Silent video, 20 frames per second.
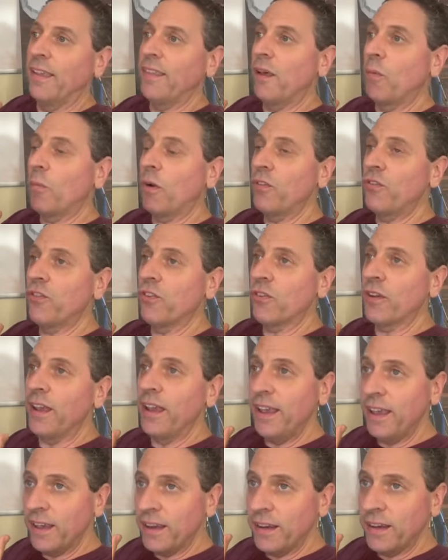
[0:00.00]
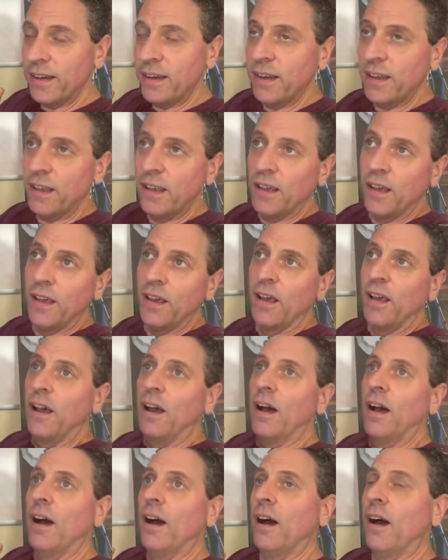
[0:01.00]
And then once you're in,
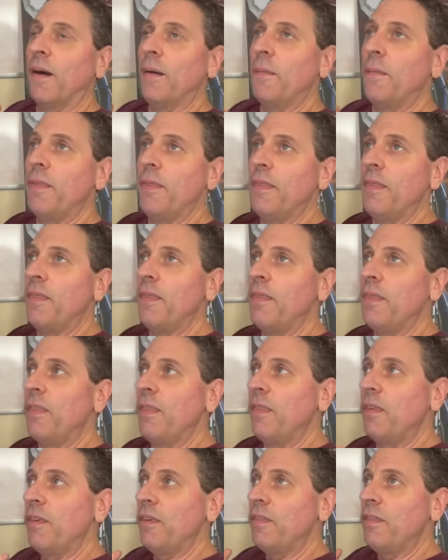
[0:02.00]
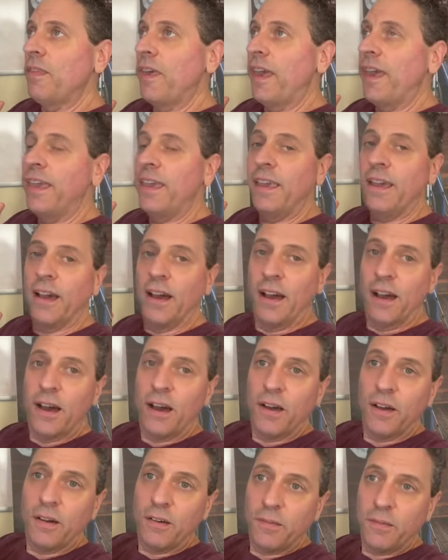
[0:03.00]
uh, they
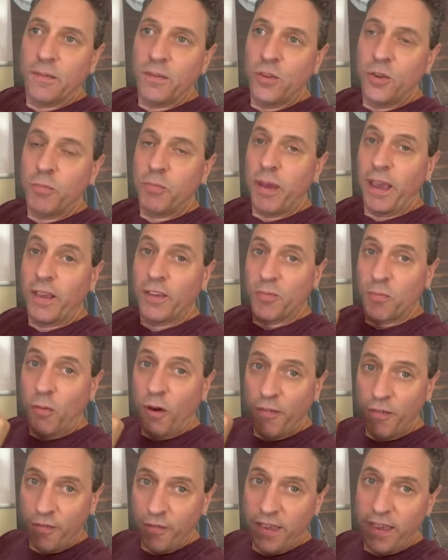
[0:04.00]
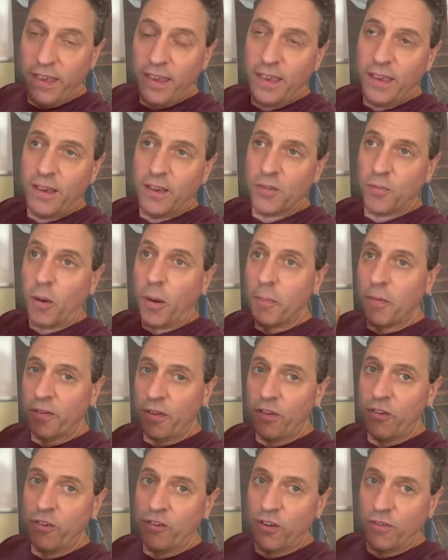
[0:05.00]
uh, you pay a small fee, a small
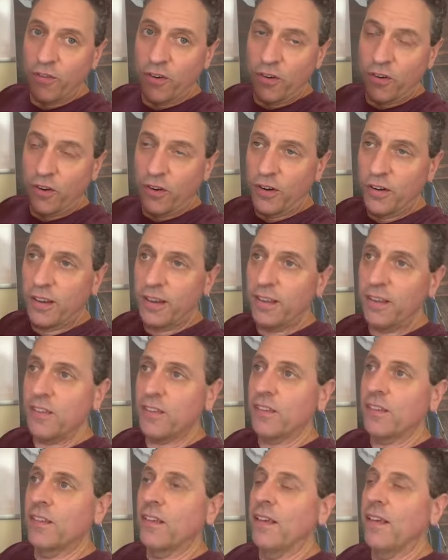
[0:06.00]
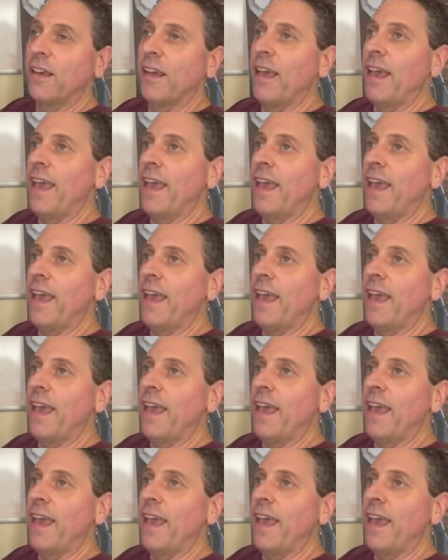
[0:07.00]
percentage of your earnings,